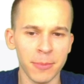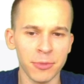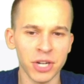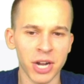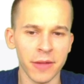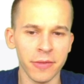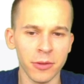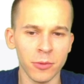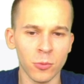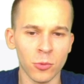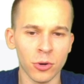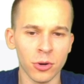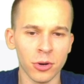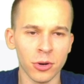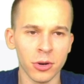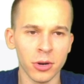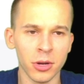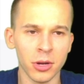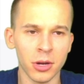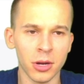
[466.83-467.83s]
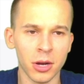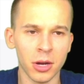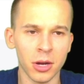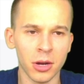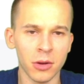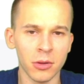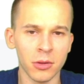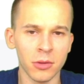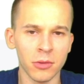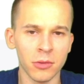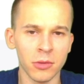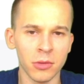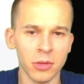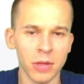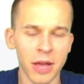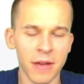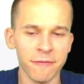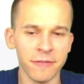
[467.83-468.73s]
Jonathan Ward left